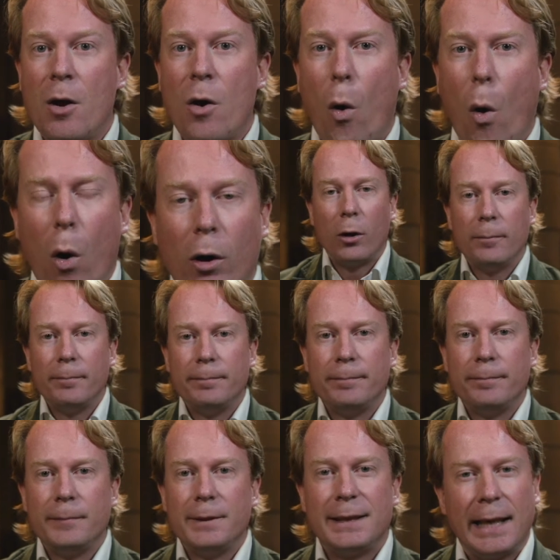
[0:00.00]
Or
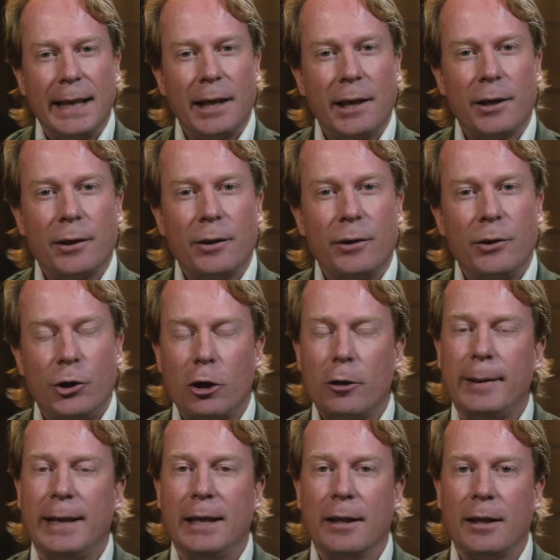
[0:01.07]
take
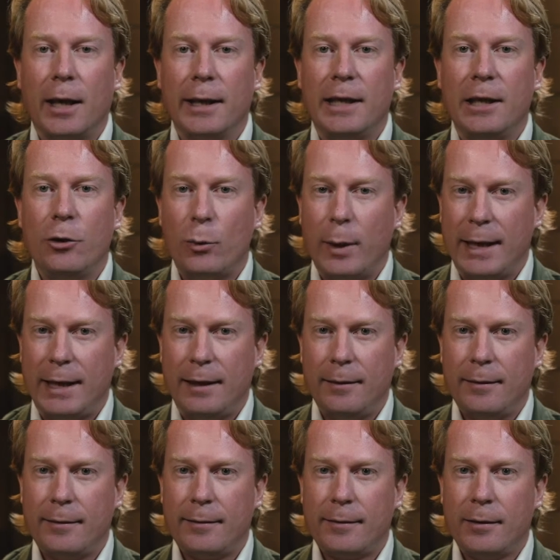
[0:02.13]
Germany in the
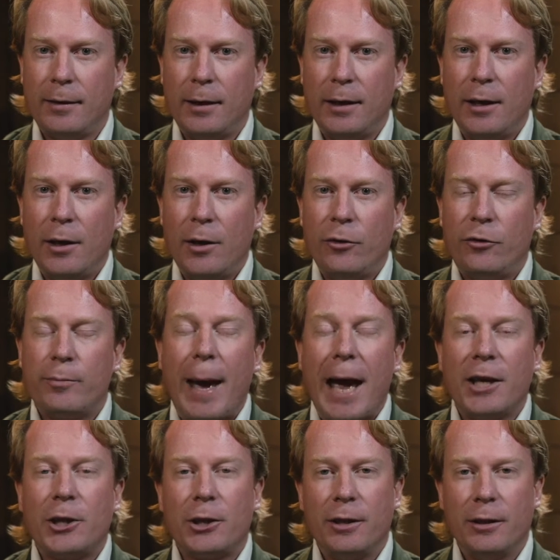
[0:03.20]
1920s.
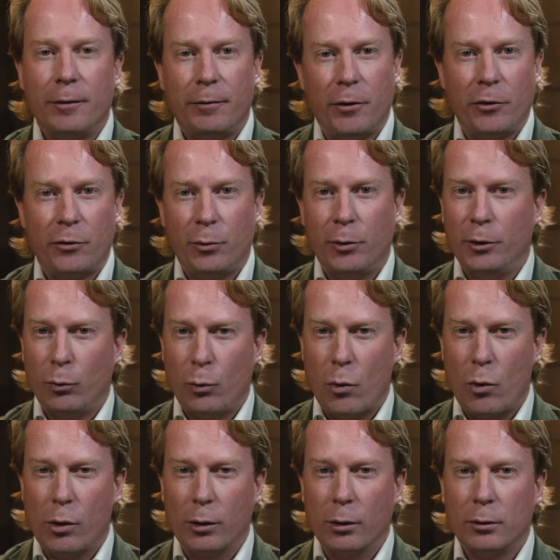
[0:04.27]
Smashed in the First World
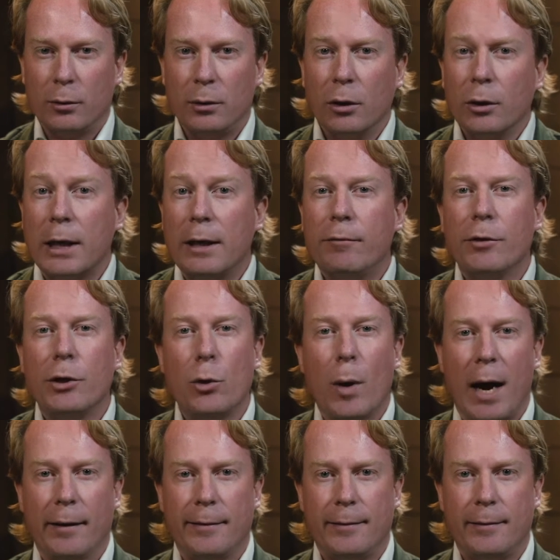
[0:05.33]
War, looking for new
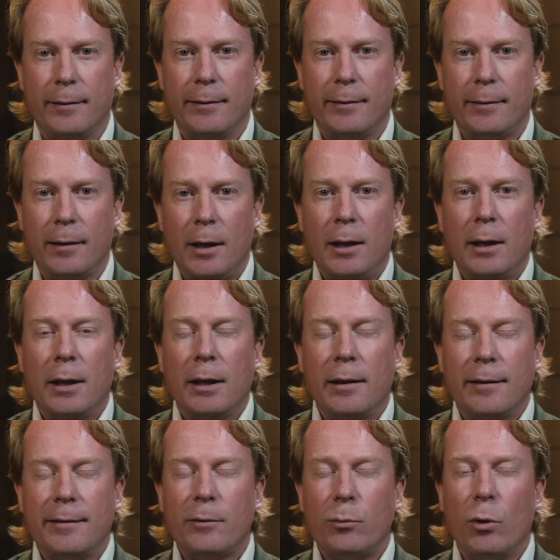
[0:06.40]
answers.
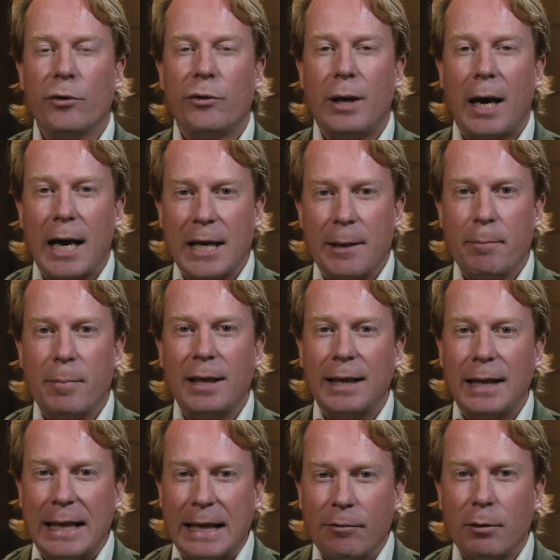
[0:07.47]
This was an
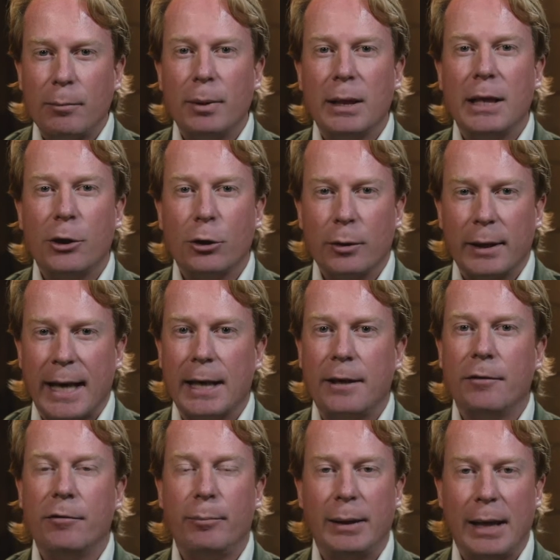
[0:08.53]
unbelievably
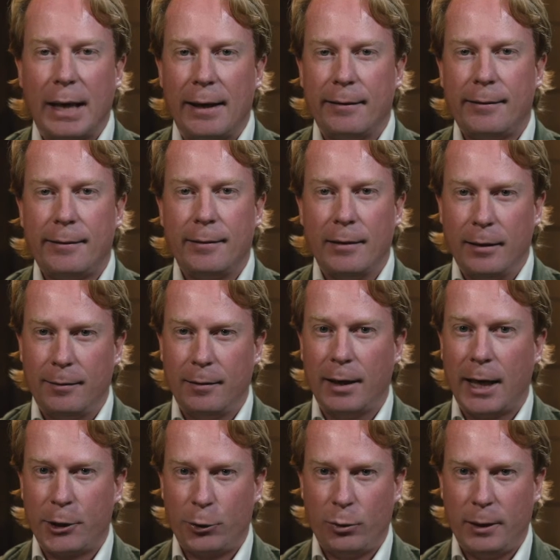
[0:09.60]
creative place
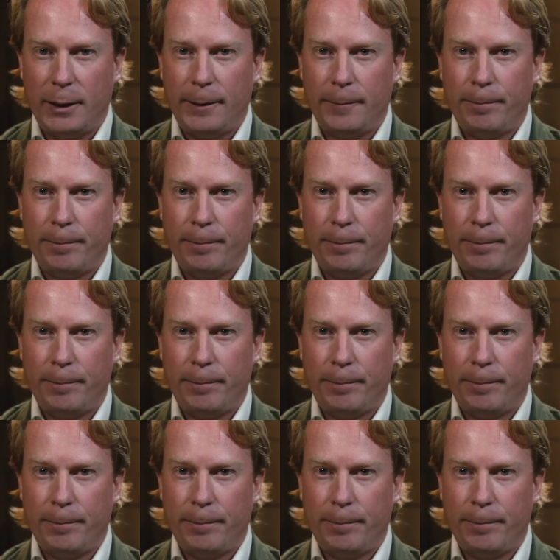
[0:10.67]
intellectually.